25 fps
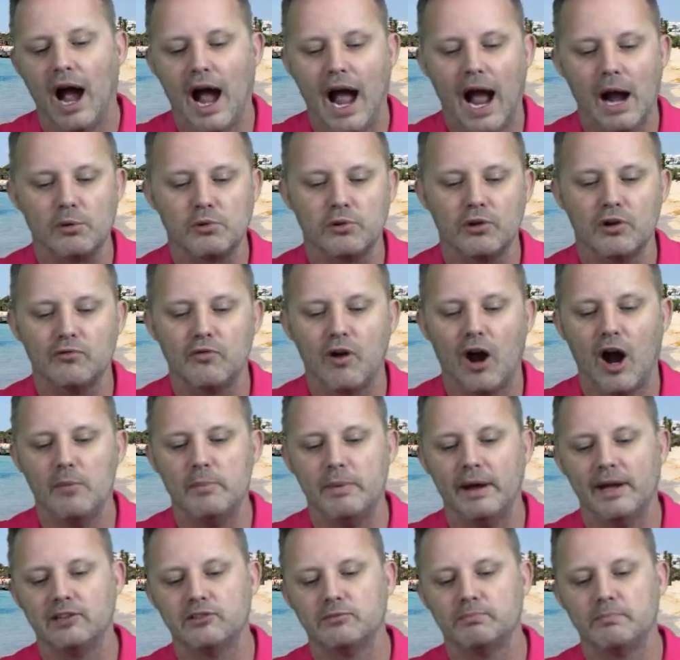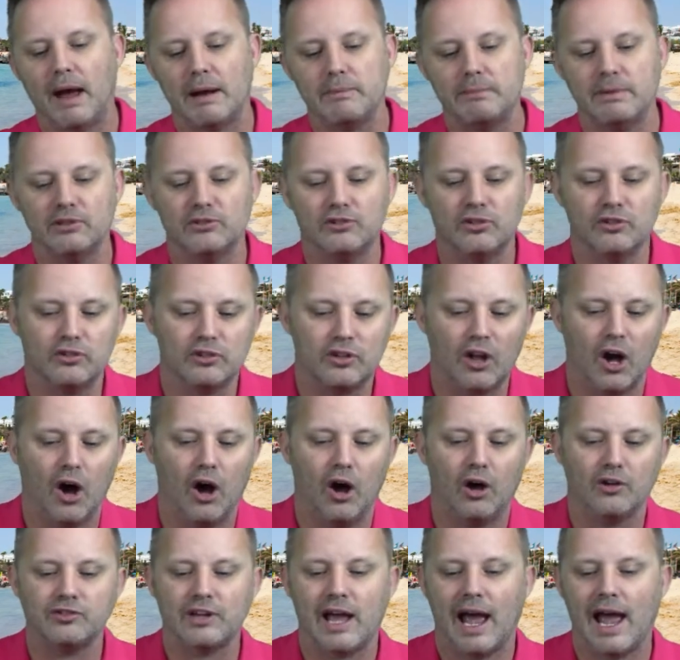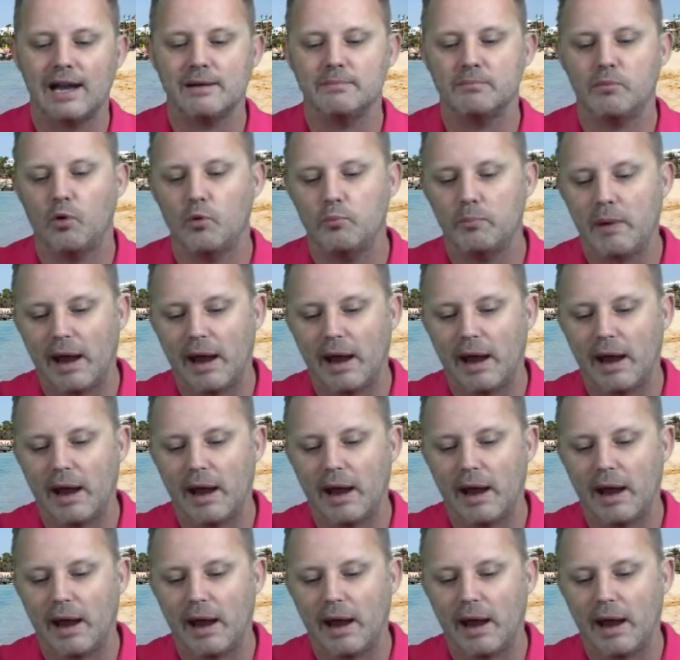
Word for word: aqua aerobics, badminton, darts, handball,